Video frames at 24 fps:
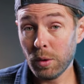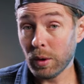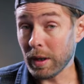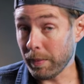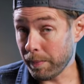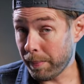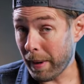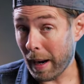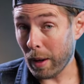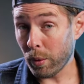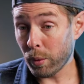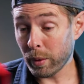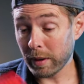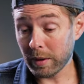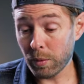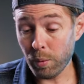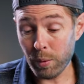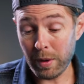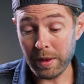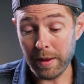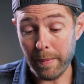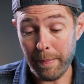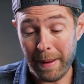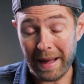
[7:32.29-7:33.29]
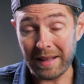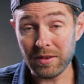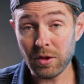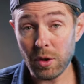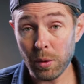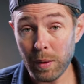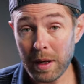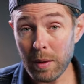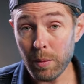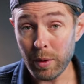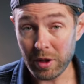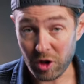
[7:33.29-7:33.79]
You can power it with a
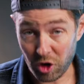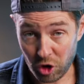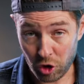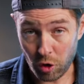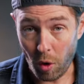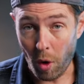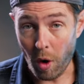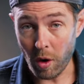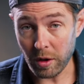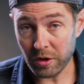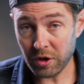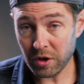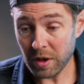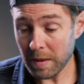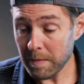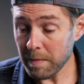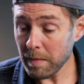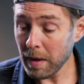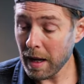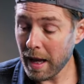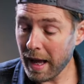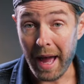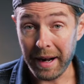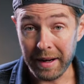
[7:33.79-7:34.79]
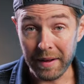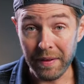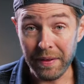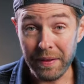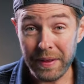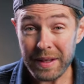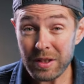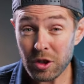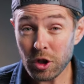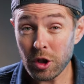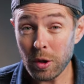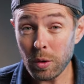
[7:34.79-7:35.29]
battery, which is awesome. And in
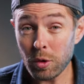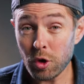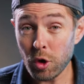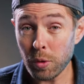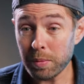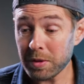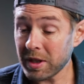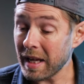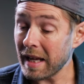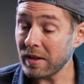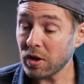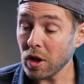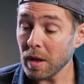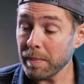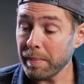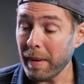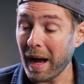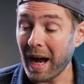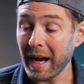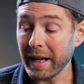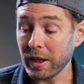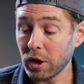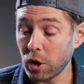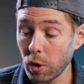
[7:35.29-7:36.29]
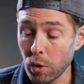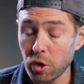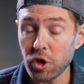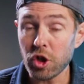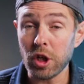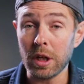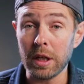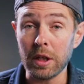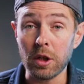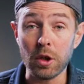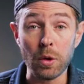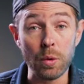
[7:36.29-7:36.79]
this YouTube setup, I
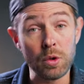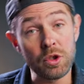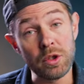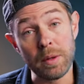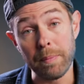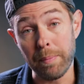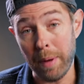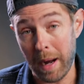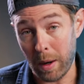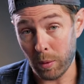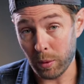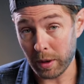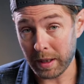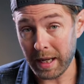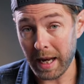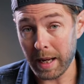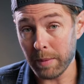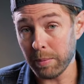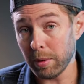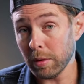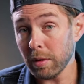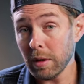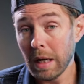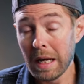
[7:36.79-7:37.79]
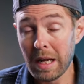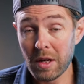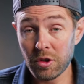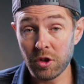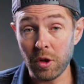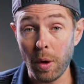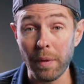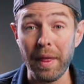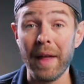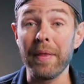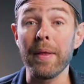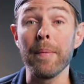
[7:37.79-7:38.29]
usually use the power cable
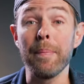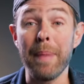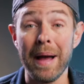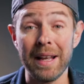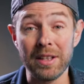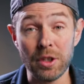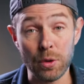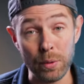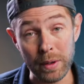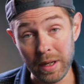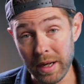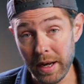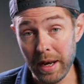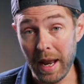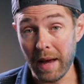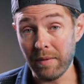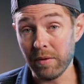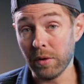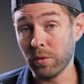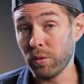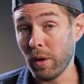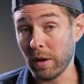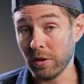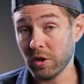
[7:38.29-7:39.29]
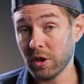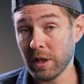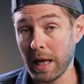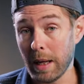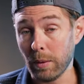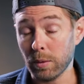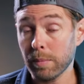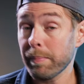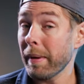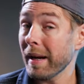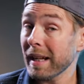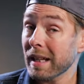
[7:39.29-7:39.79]
so that the battery never runs
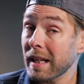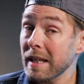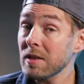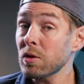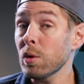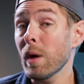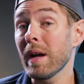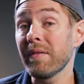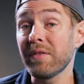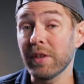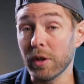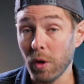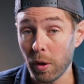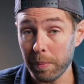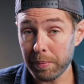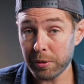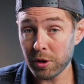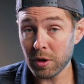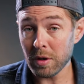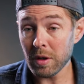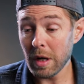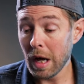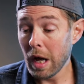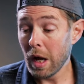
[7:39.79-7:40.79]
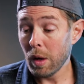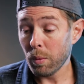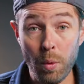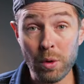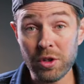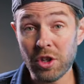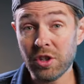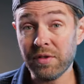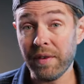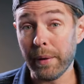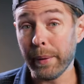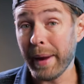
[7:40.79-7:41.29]
out. But at least you have the option,
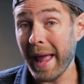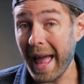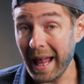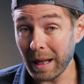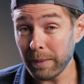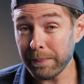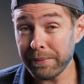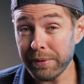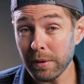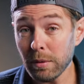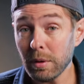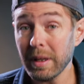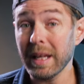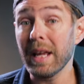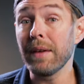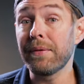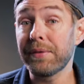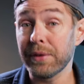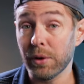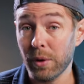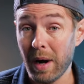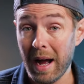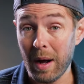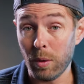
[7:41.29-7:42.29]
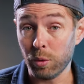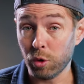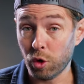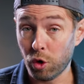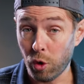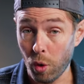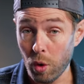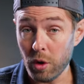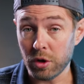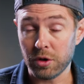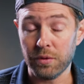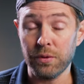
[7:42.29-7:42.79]
which is very helpful if you're
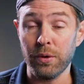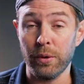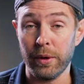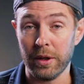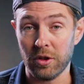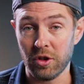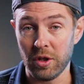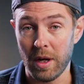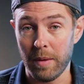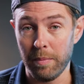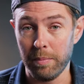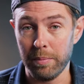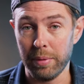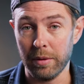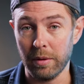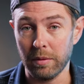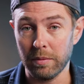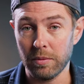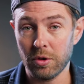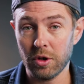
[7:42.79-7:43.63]
outdoors, for example.